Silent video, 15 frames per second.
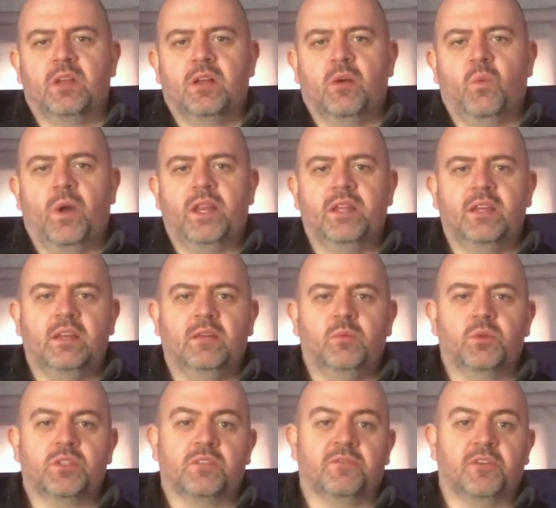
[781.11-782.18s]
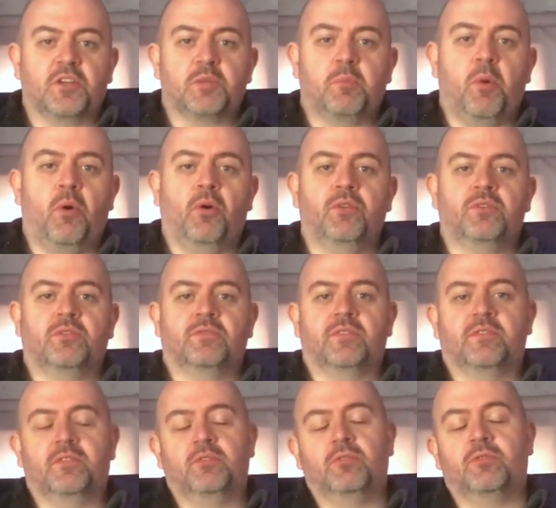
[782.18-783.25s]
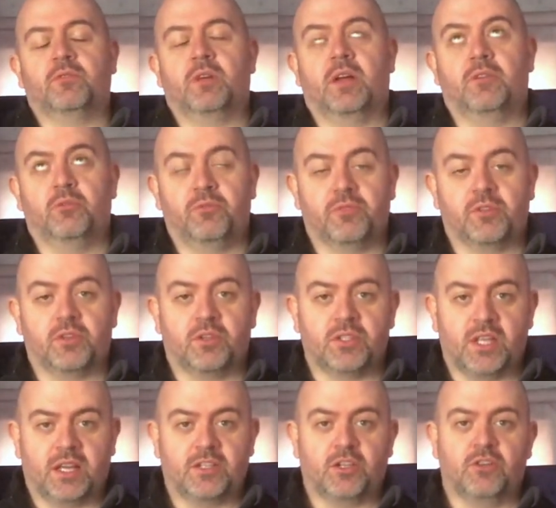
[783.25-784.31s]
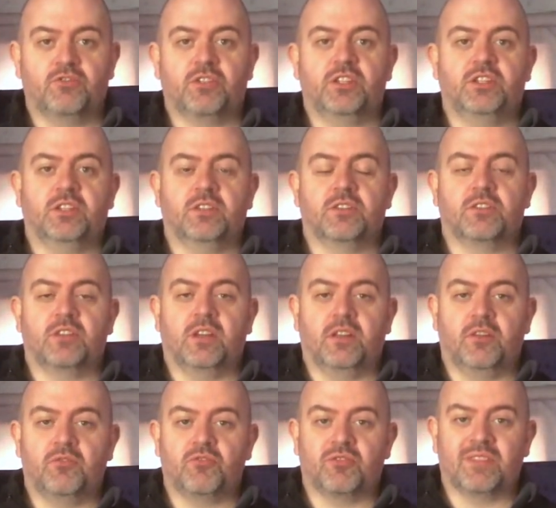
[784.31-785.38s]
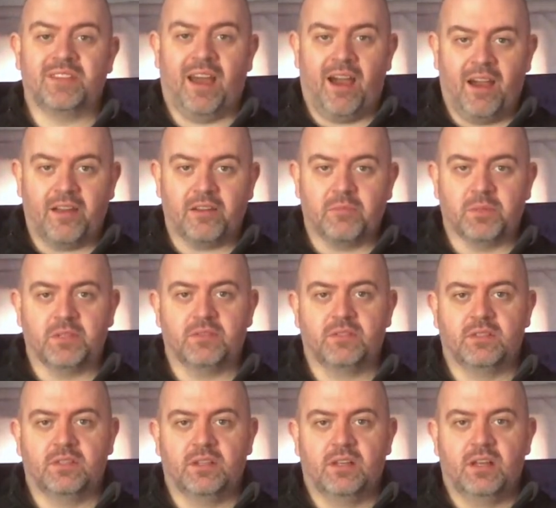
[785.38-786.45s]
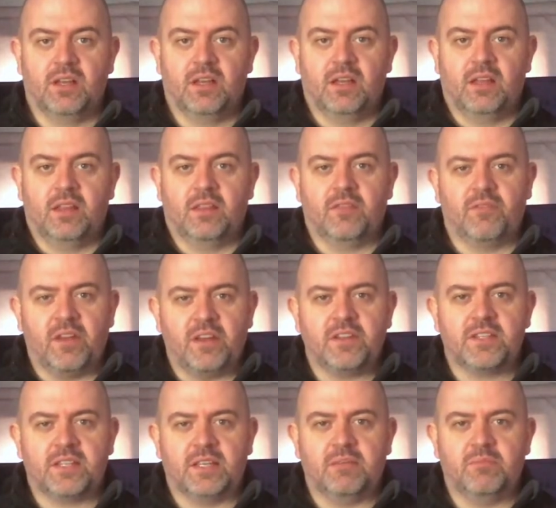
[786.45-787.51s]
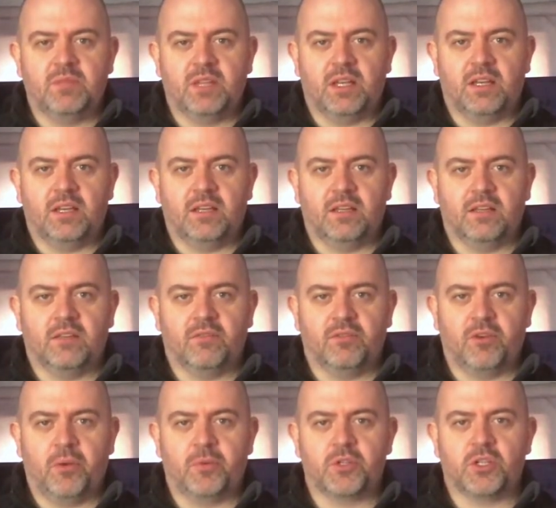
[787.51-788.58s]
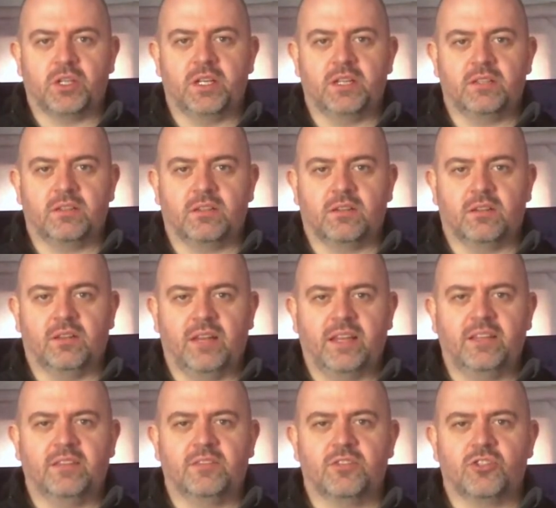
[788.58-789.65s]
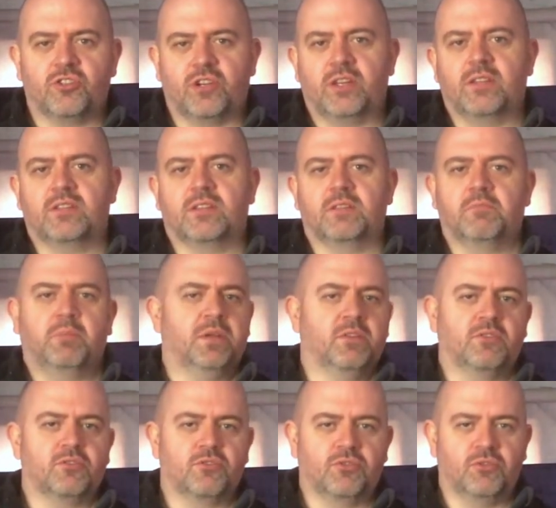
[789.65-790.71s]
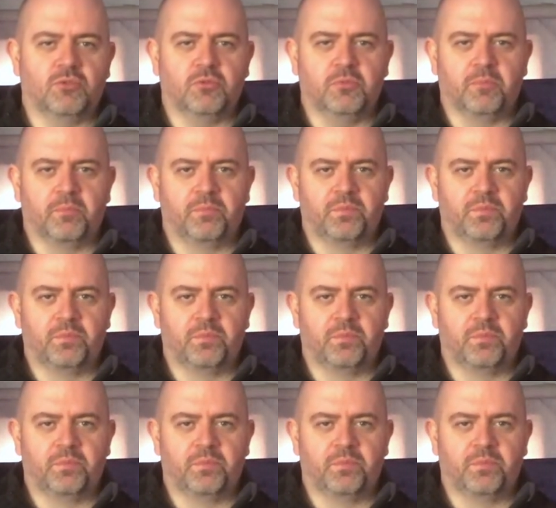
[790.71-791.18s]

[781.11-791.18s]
When he was the first pontiff in over 600 years to announce retirement, the very same day, a few hours later, lightning strikes St. Peter's Dome.